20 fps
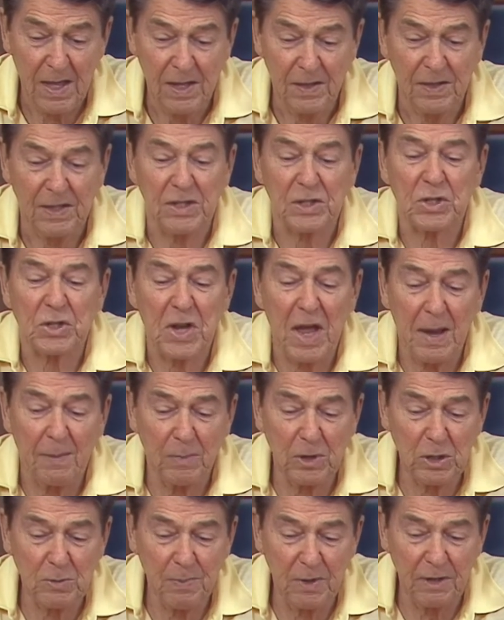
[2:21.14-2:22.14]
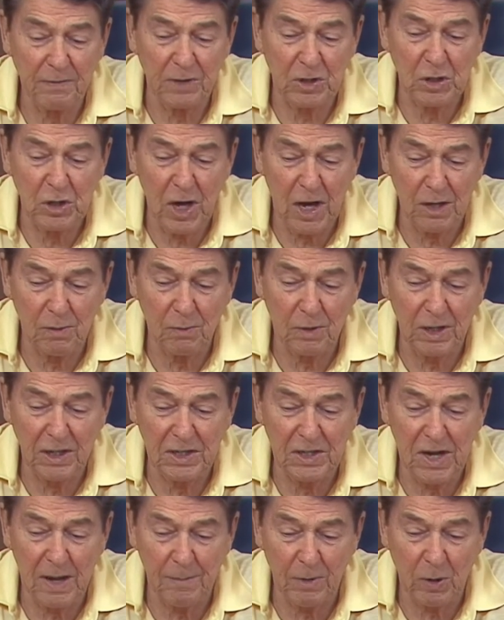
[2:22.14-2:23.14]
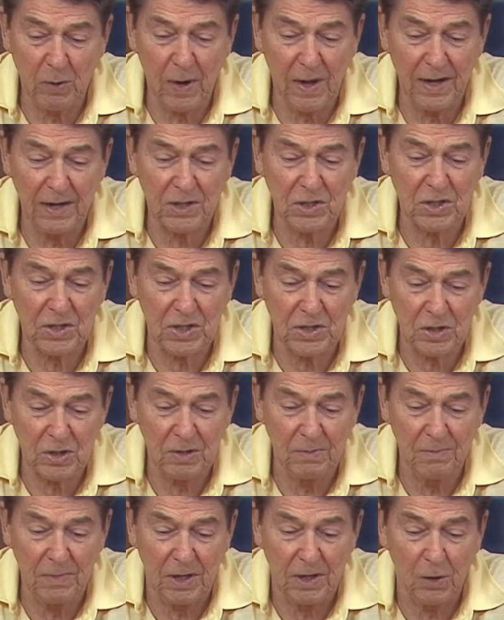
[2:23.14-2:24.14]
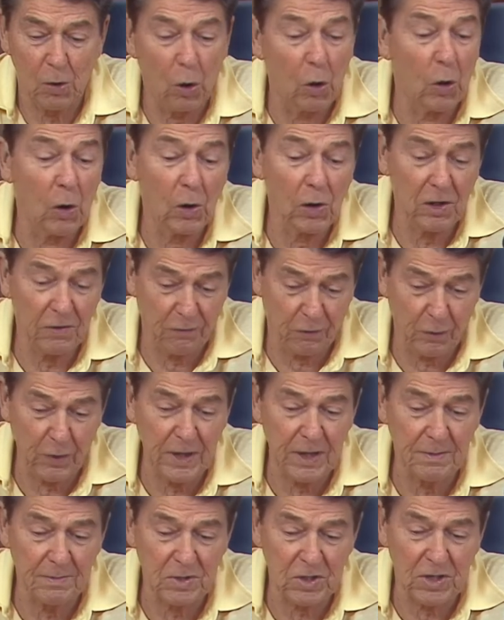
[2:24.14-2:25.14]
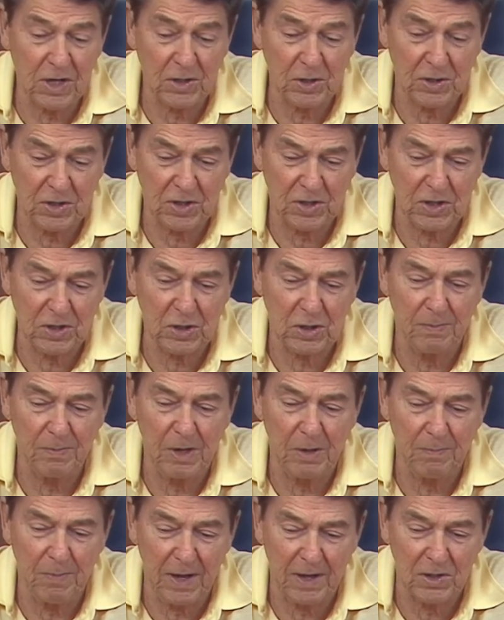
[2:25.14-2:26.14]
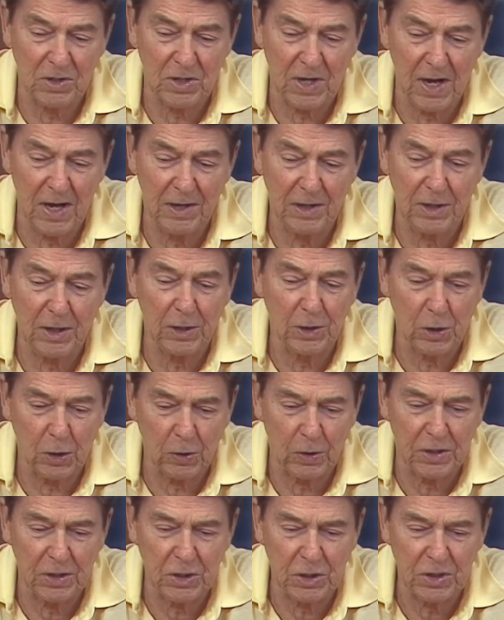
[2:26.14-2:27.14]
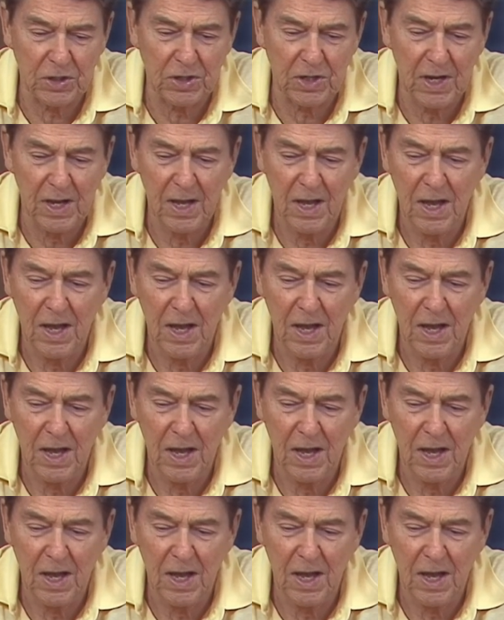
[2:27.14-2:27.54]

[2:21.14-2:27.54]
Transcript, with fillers: the establishment of a genuinely democratic system and all the freedoms such a system depends on and encourages,